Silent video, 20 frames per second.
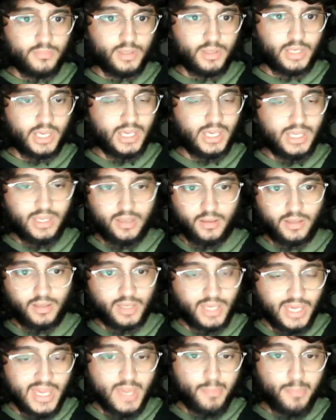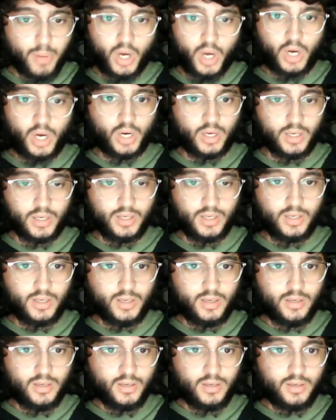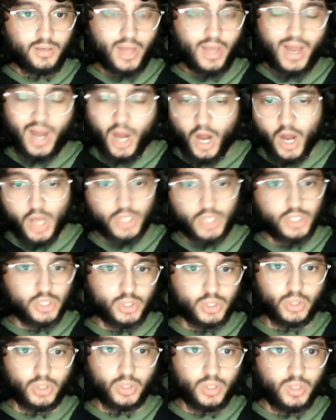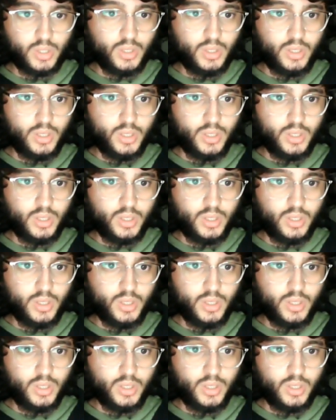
key part. Arsenal,